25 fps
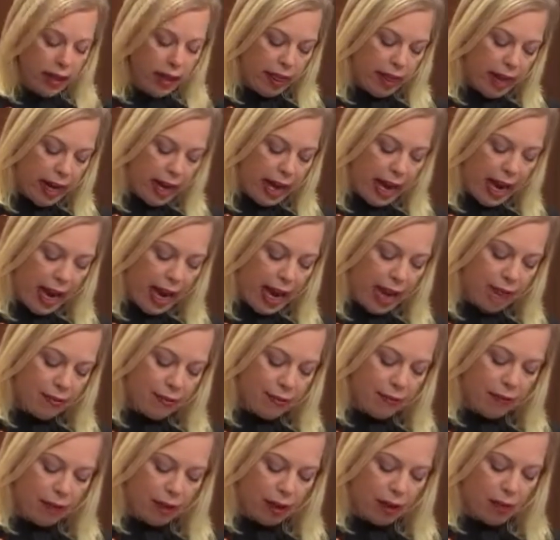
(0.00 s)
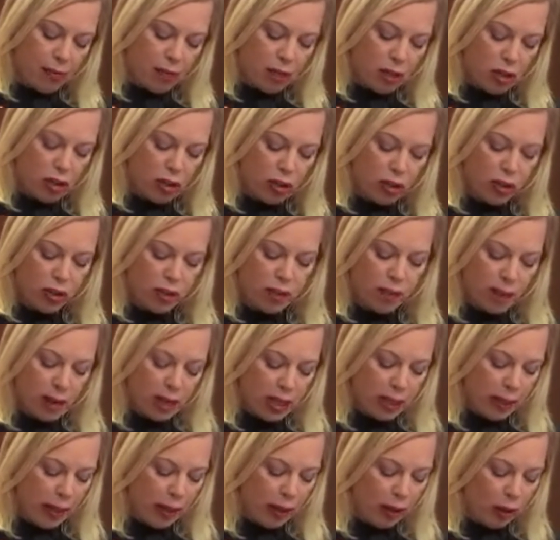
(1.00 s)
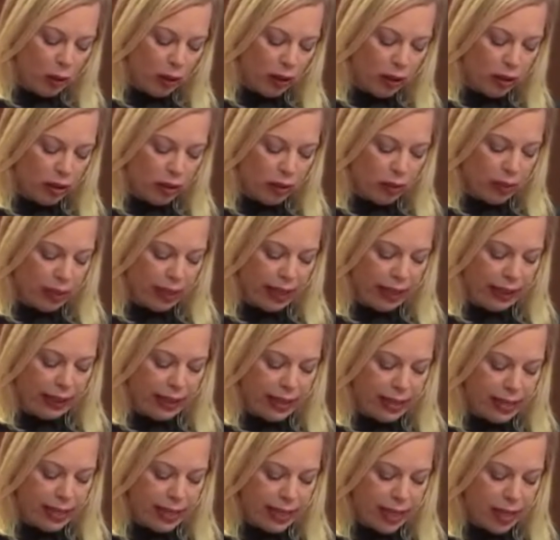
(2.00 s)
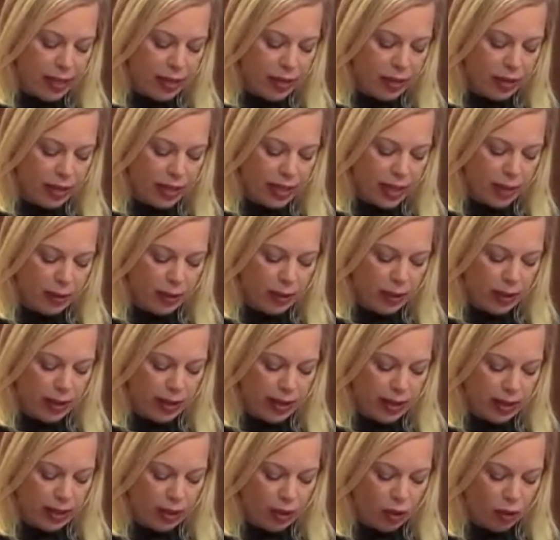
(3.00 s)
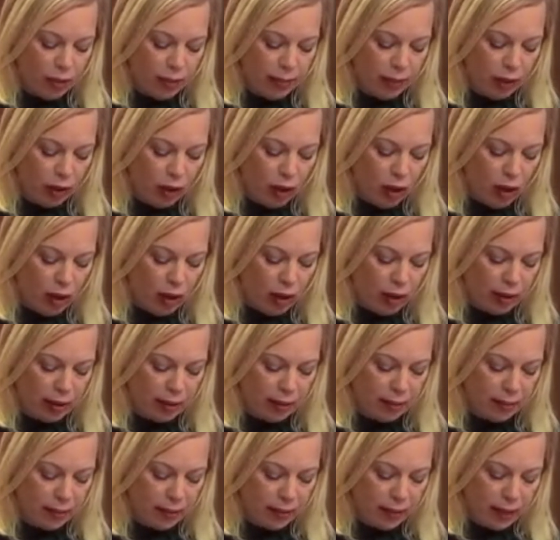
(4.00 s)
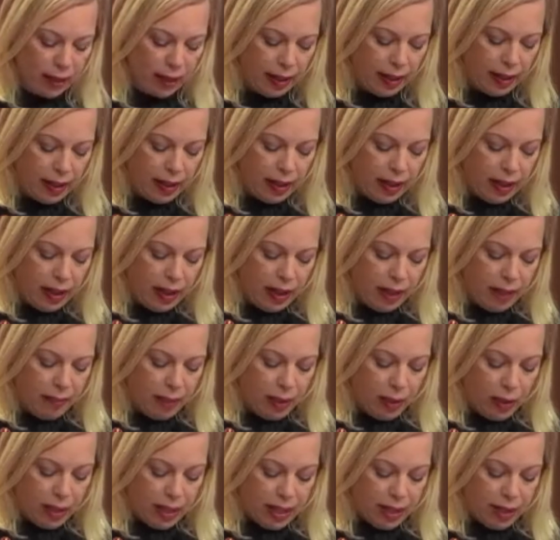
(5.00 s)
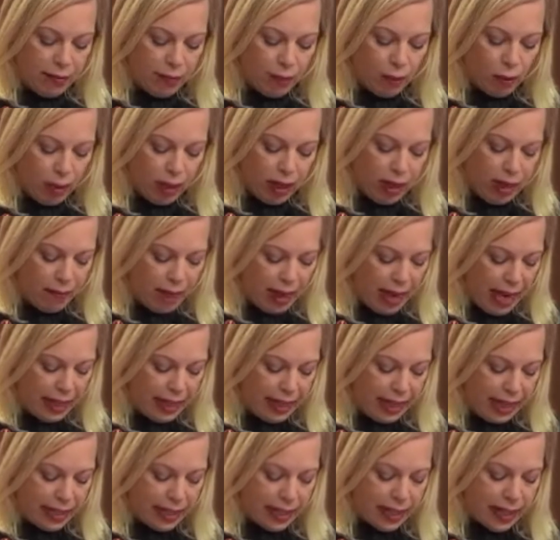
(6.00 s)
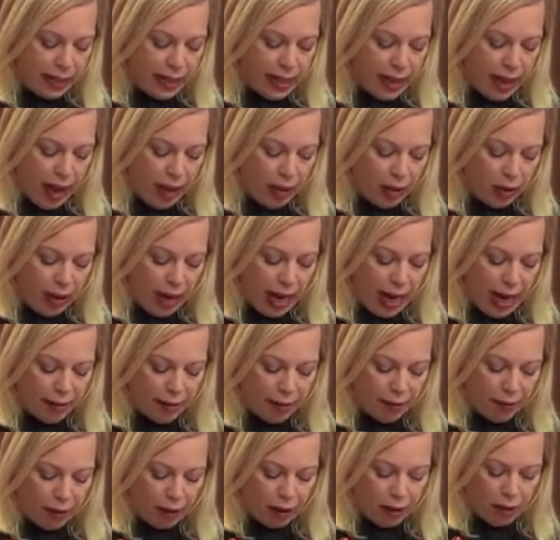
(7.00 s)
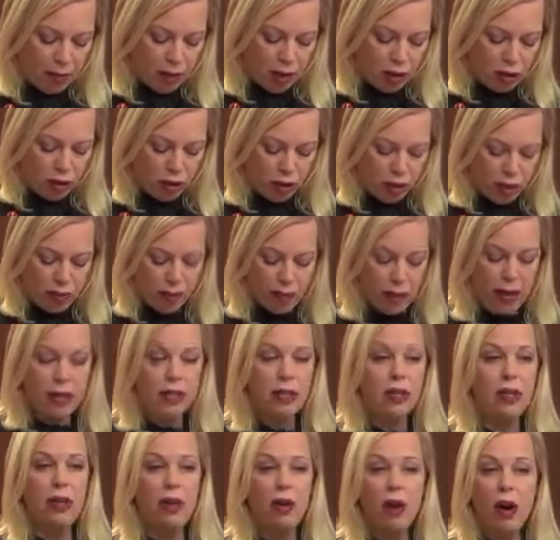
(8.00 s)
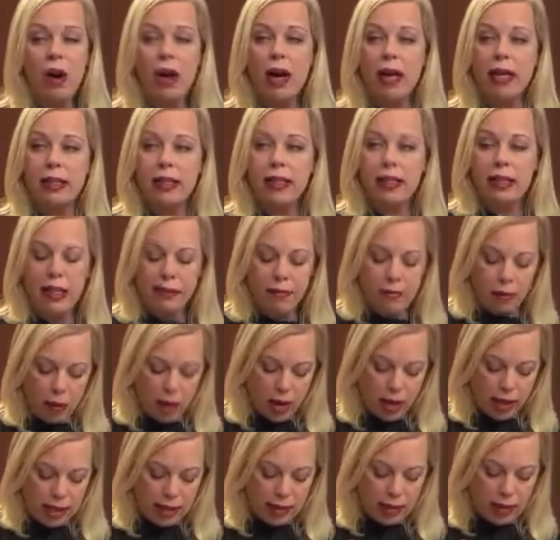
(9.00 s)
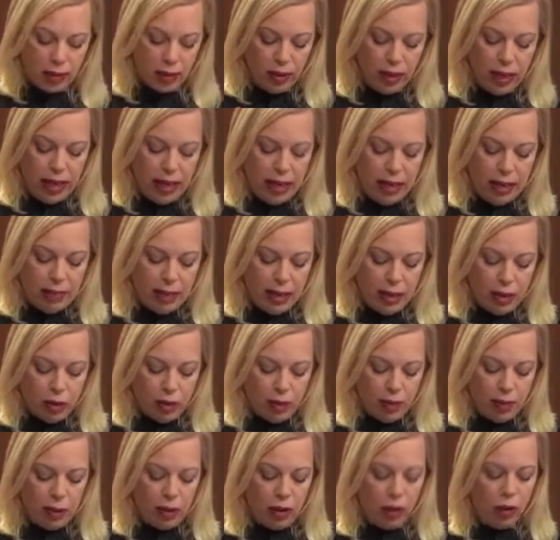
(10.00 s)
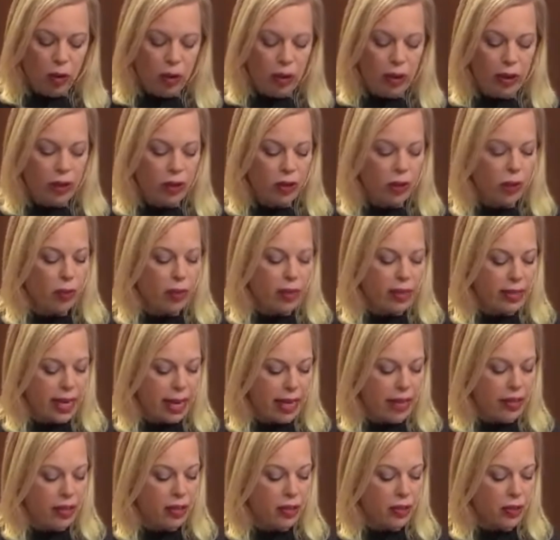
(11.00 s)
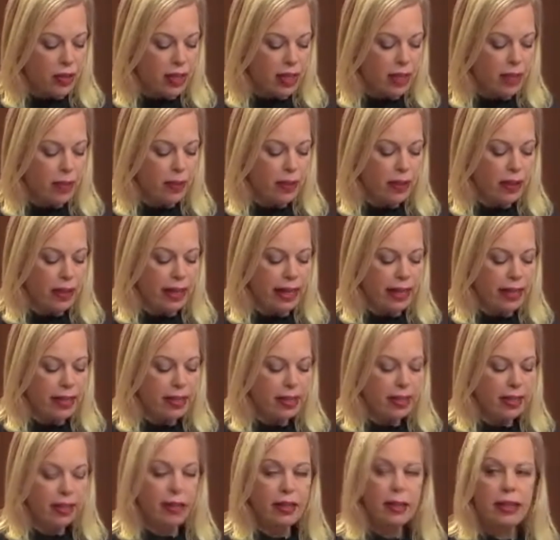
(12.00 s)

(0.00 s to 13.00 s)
than half of the commissioners, must be lawyers with at least 10 years' experience in criminal law. Bill C-40 mandates that the other half of the commissioners must not, if possible, be criminal lawyers with 10 years' experience.